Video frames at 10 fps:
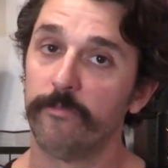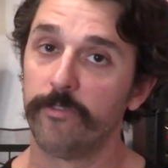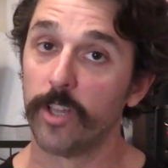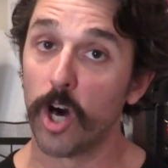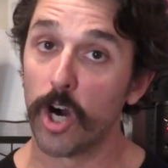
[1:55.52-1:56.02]

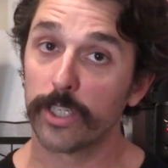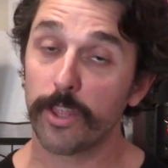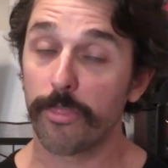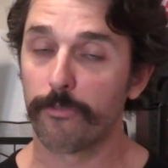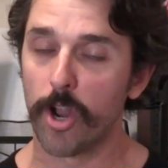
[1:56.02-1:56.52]
vlogs
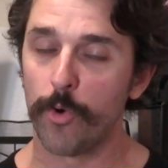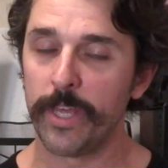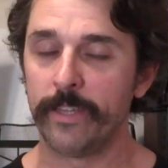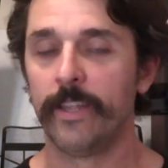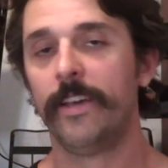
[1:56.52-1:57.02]
thrown
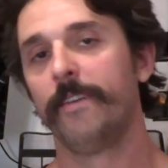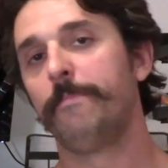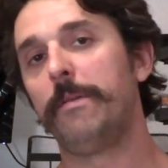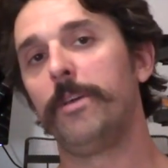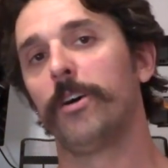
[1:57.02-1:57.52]
in,
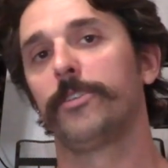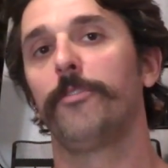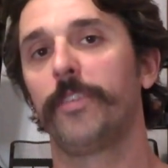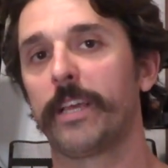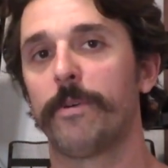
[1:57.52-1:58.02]
maybe also
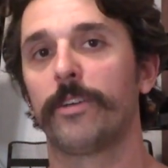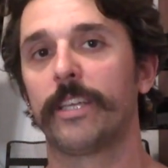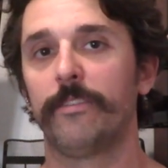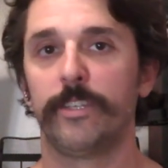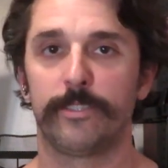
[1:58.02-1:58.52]
think about
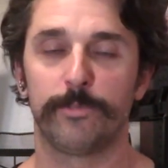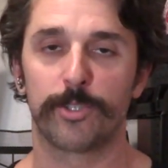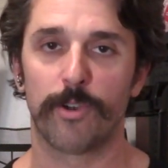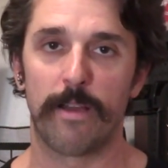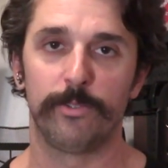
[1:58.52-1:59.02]
giving a
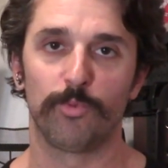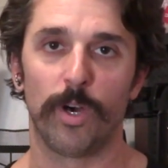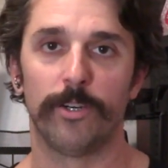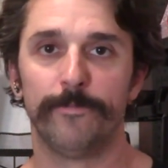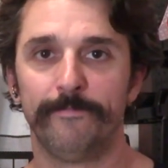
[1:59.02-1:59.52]
subscribe as
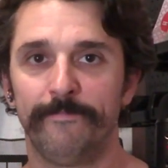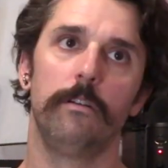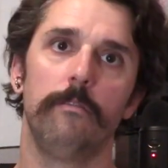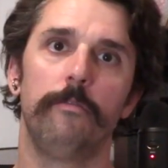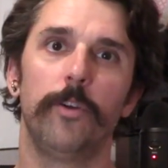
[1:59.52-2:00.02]
well.
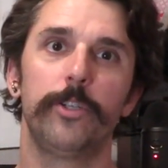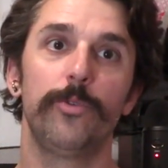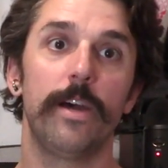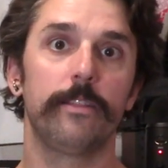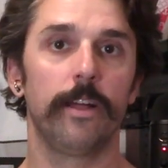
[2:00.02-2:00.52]

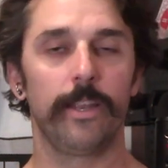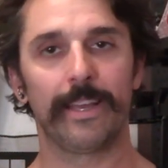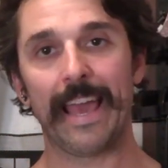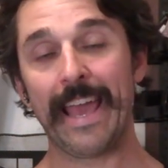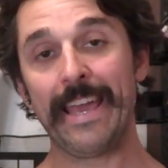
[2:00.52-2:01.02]
Virtue
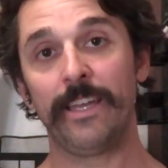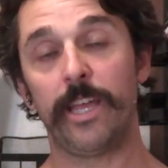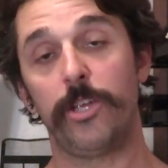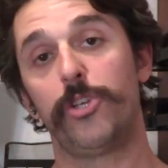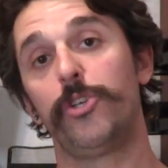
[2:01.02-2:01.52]
Athletic and
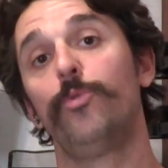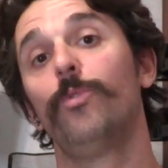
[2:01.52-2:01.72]
a shoe